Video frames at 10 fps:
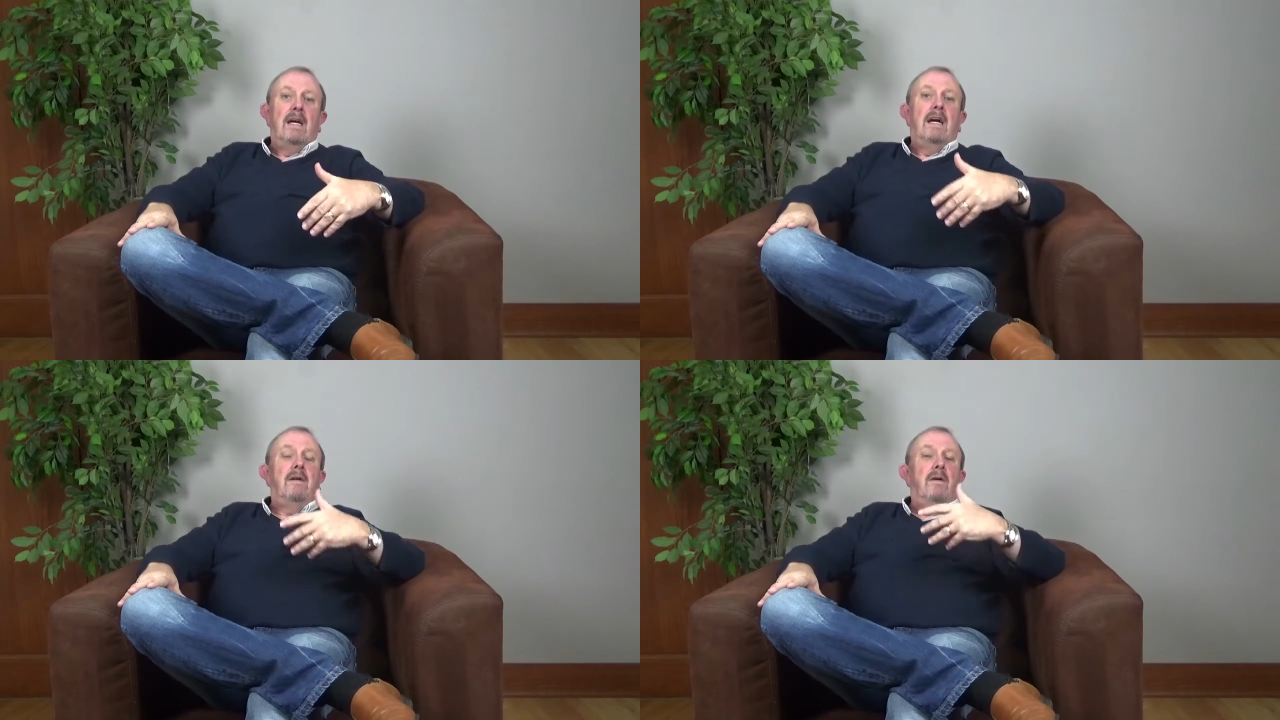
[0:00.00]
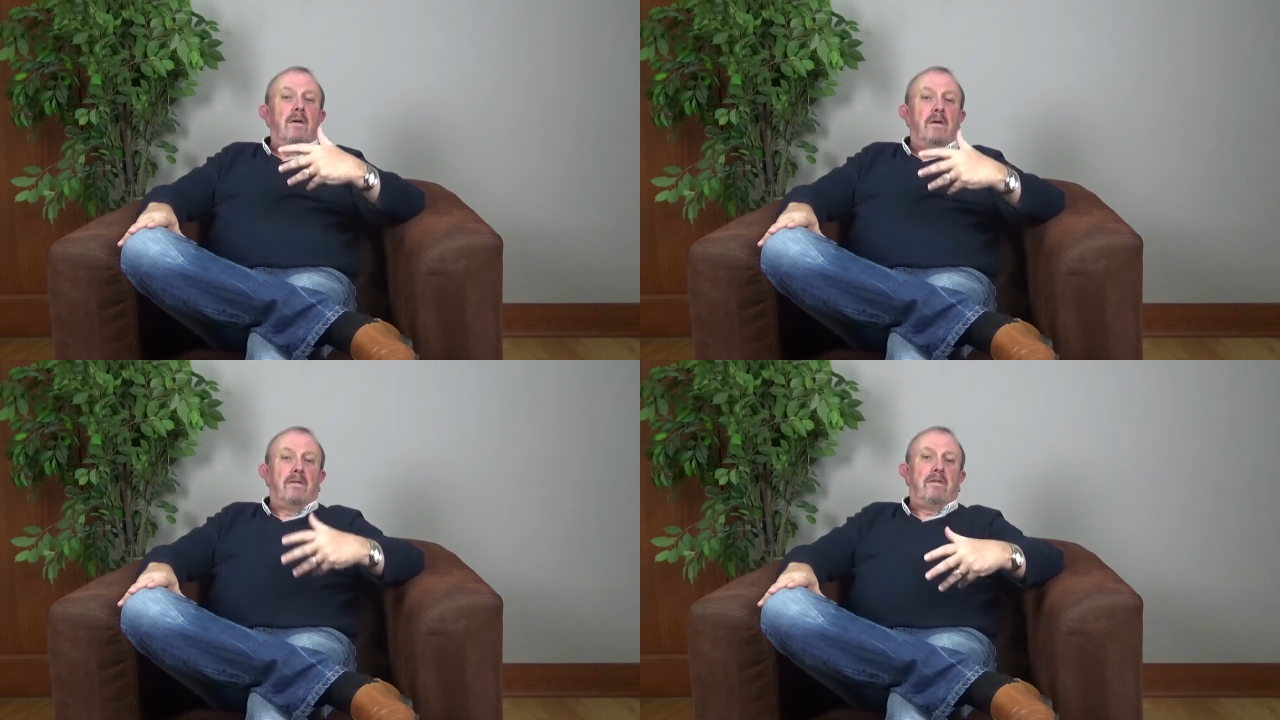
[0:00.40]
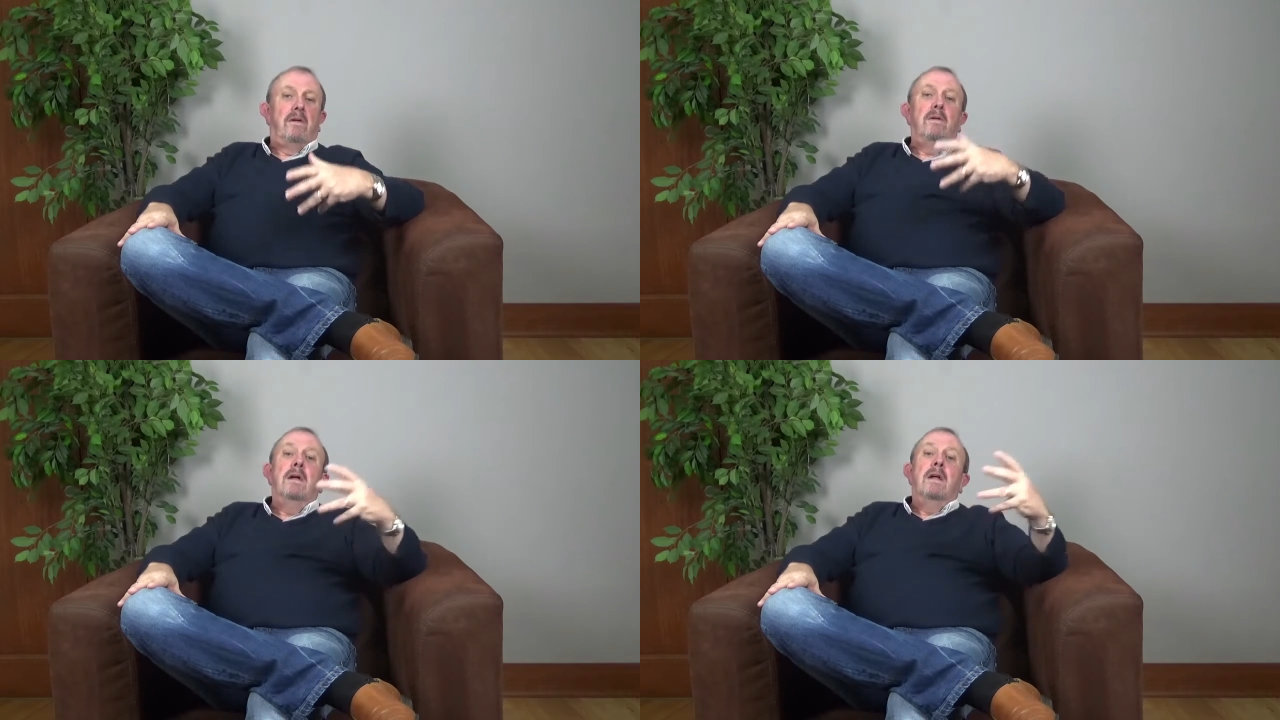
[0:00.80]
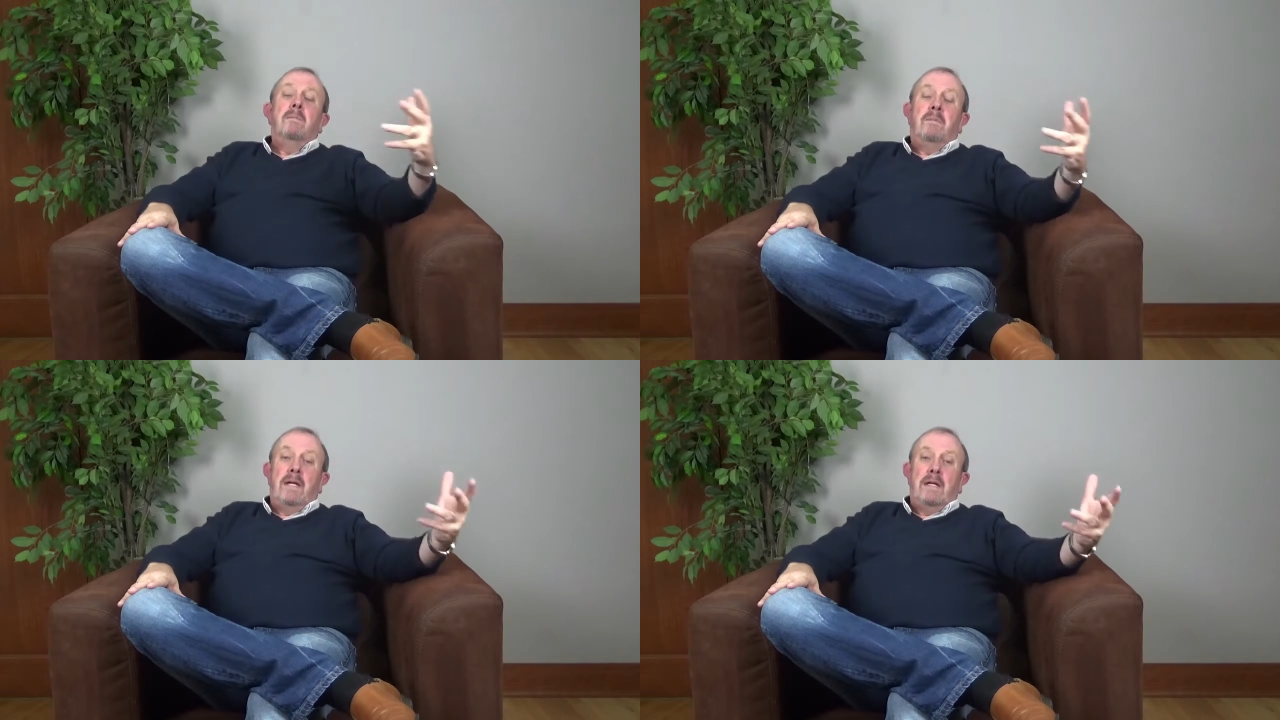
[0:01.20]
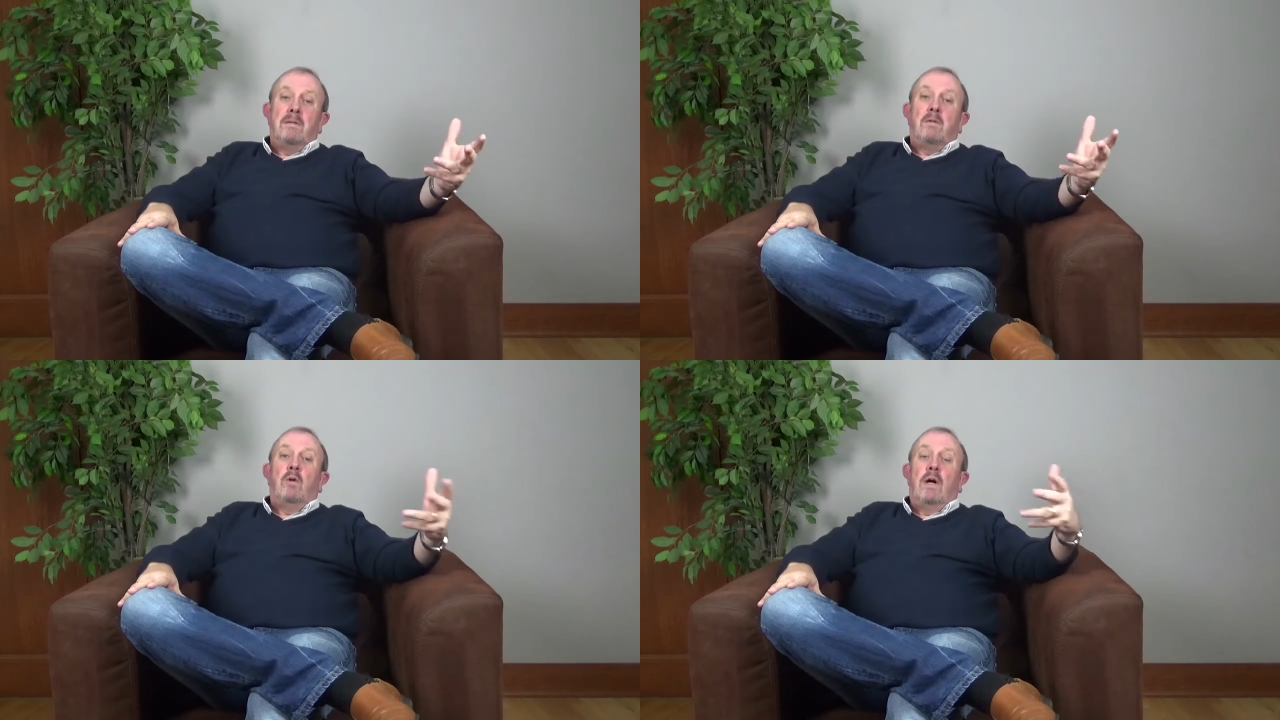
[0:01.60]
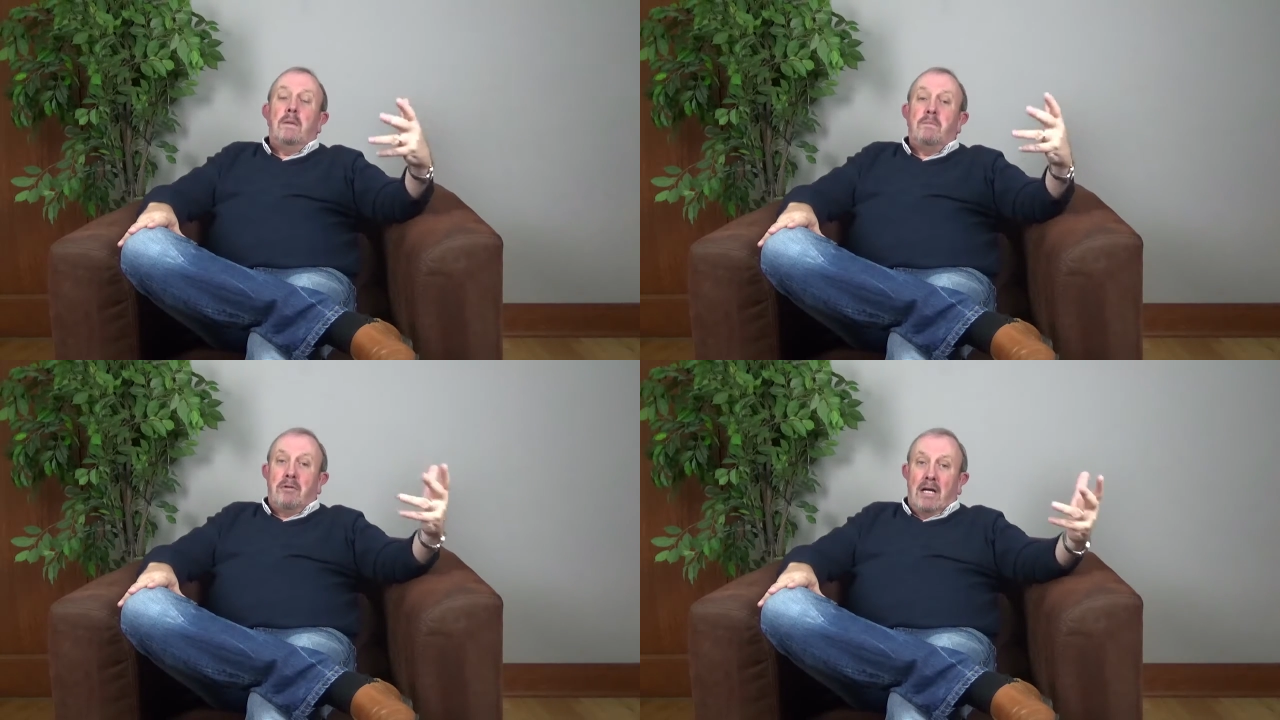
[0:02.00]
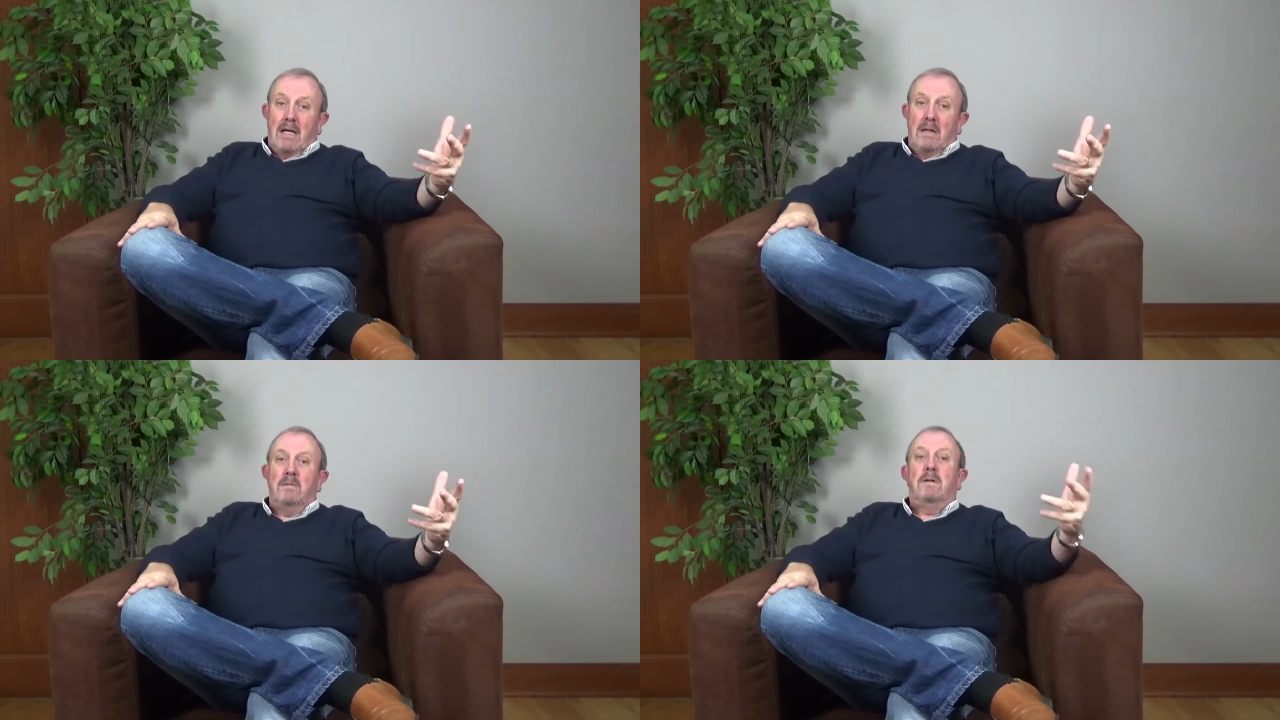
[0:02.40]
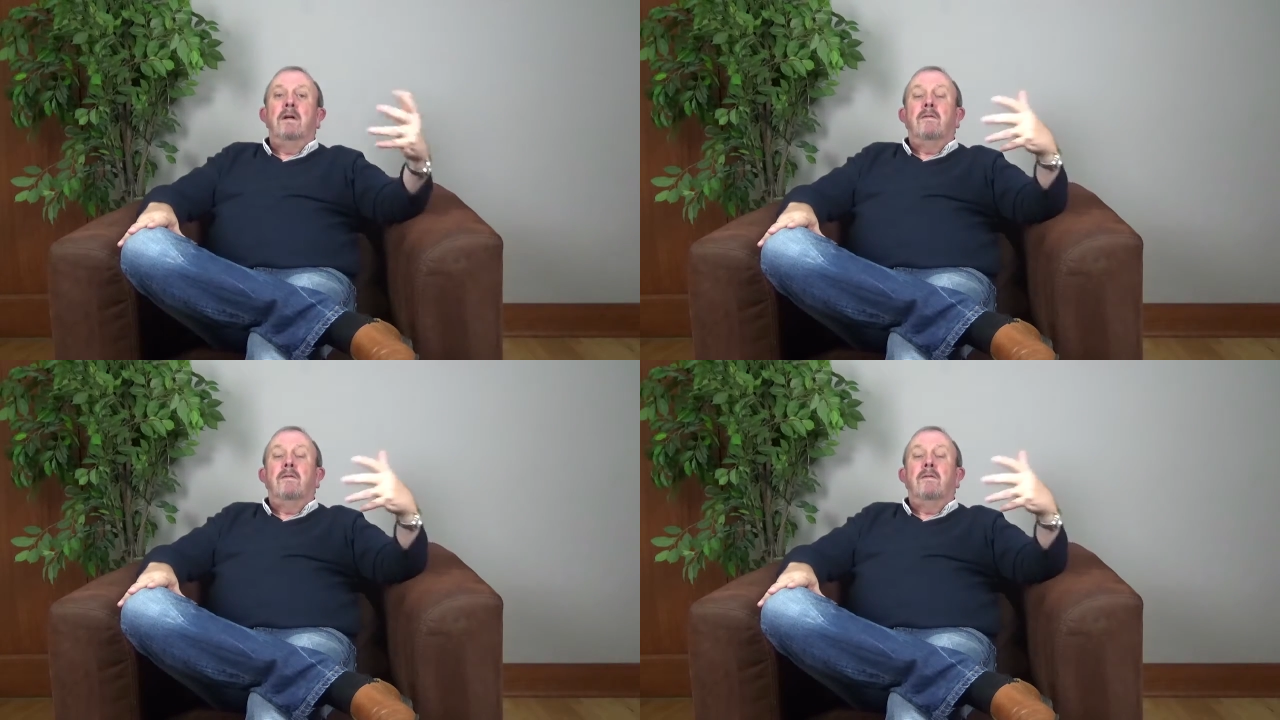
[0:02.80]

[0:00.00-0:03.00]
and also being quite proud